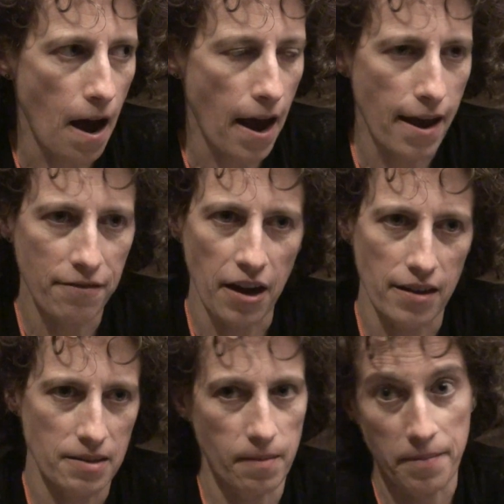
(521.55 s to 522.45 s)
I have
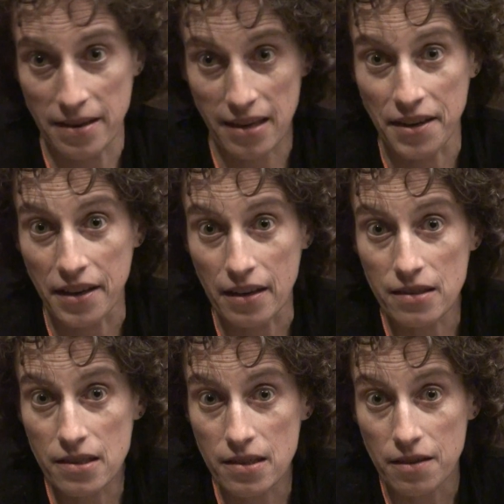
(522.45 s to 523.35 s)
gotten some of my best
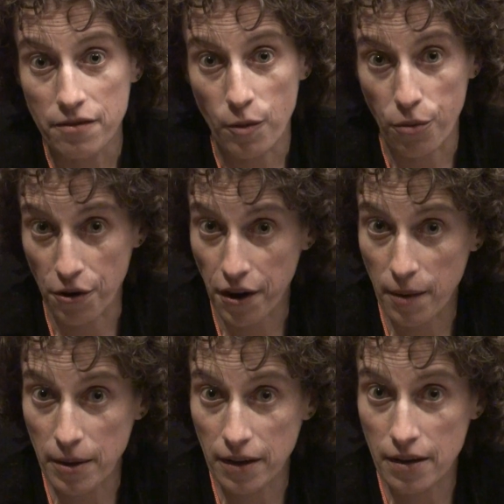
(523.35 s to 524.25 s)
ideas for
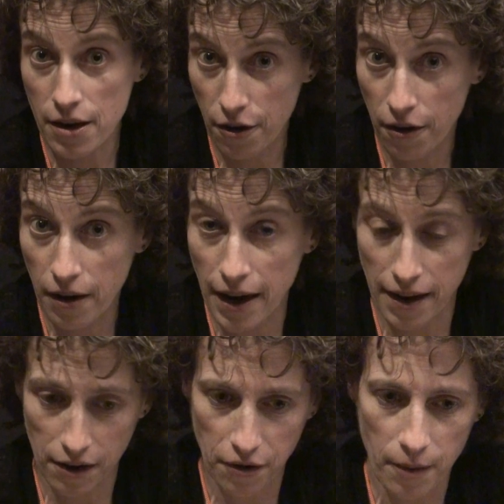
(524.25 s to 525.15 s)
programming here
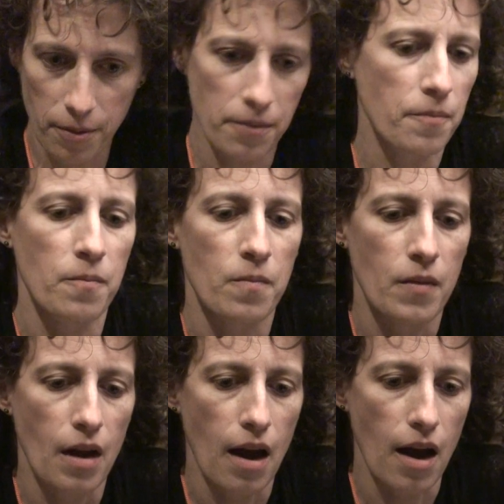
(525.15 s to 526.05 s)
at ANREP,
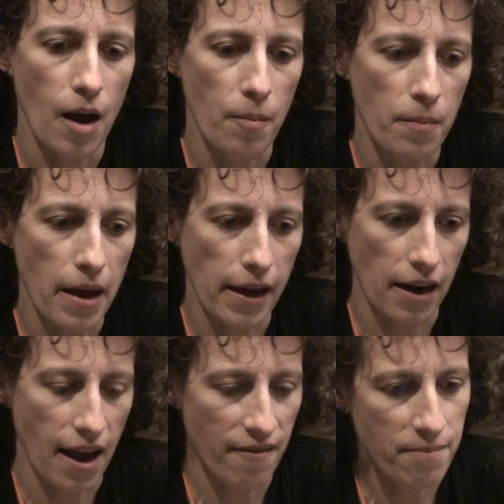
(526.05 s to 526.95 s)

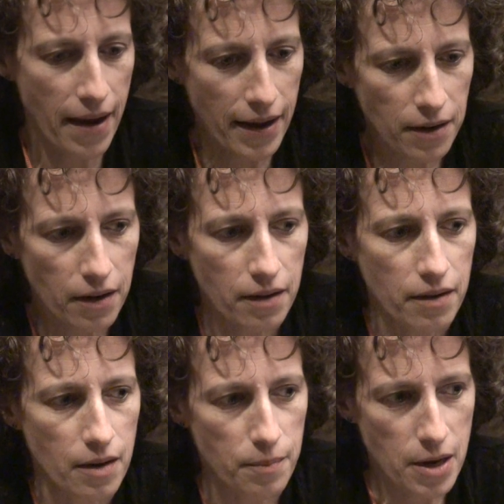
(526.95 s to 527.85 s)
and I have met
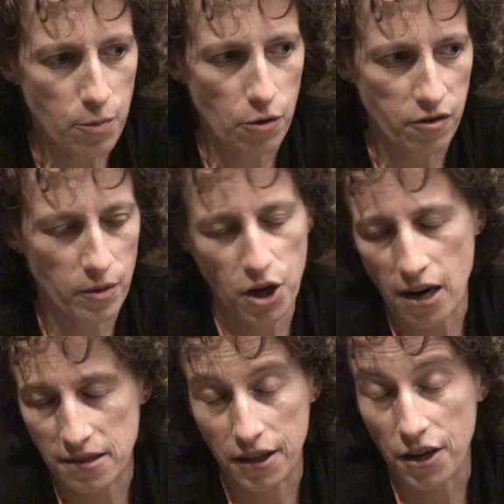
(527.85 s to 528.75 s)
people from
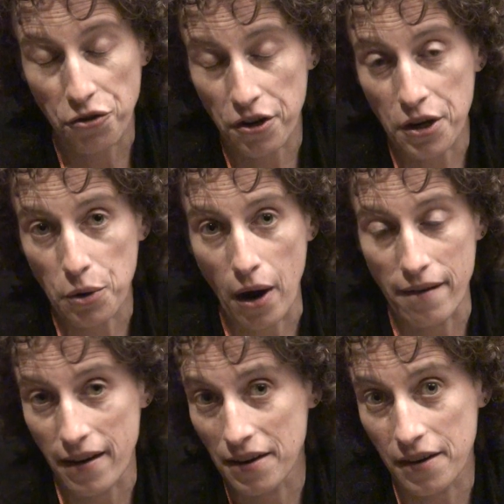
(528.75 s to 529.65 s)
across the country who
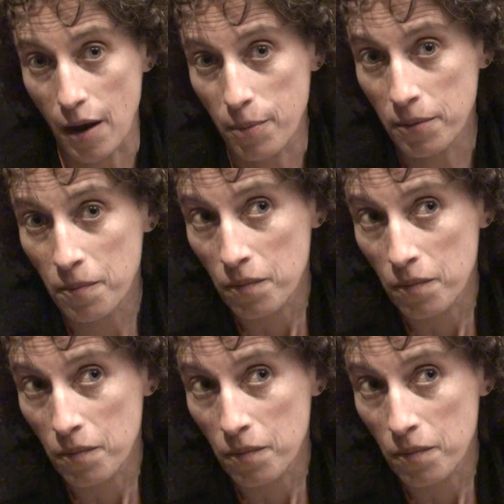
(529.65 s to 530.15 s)
I've ended up